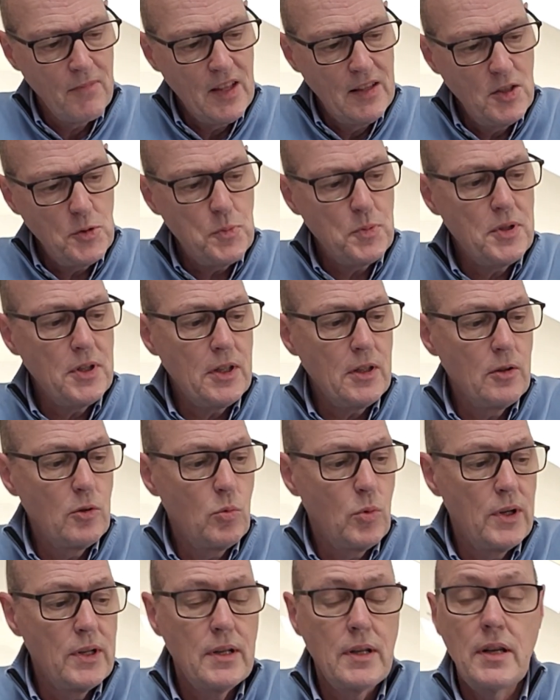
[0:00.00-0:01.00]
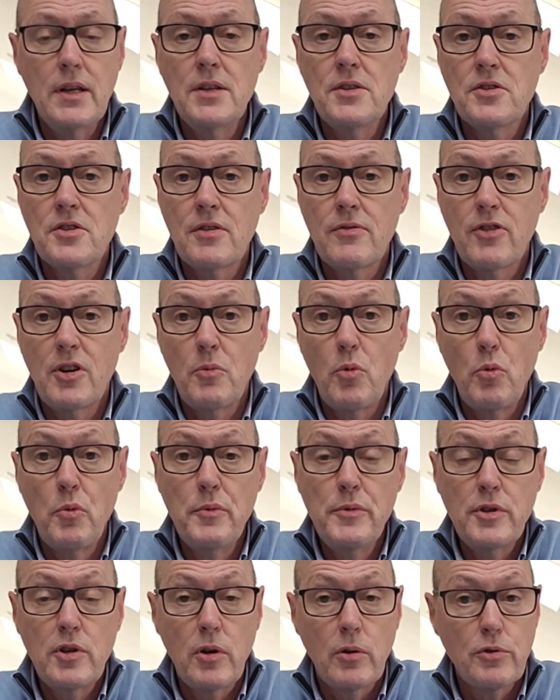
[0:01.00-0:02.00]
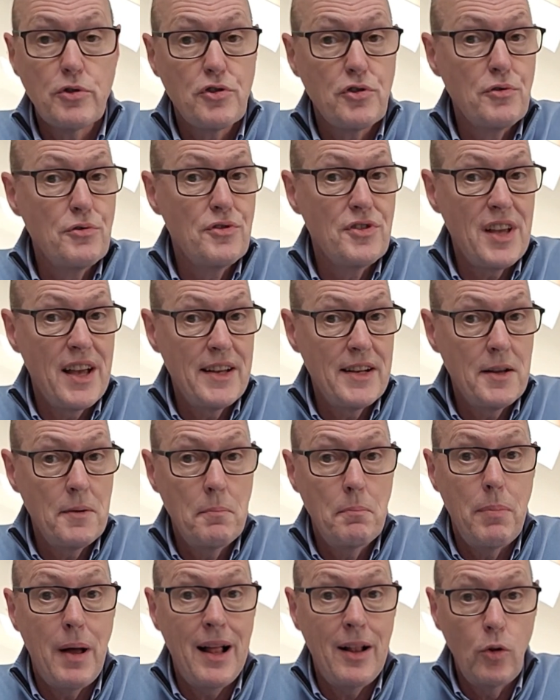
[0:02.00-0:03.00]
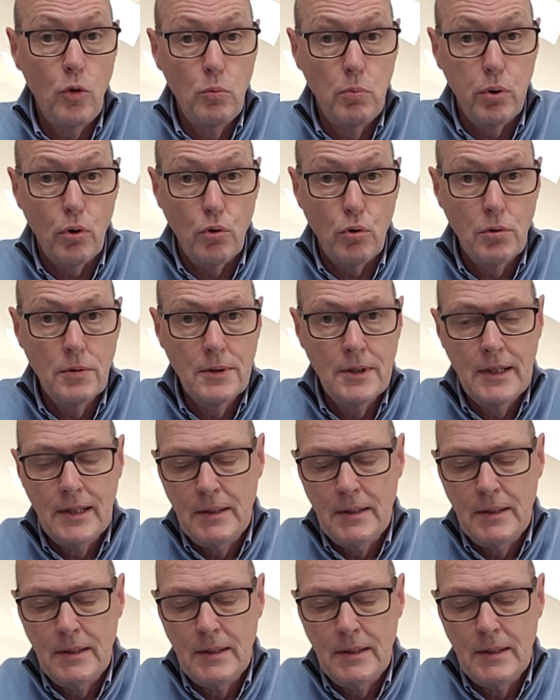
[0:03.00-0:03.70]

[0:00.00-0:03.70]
This particular one is from a woman called Susana Balbo,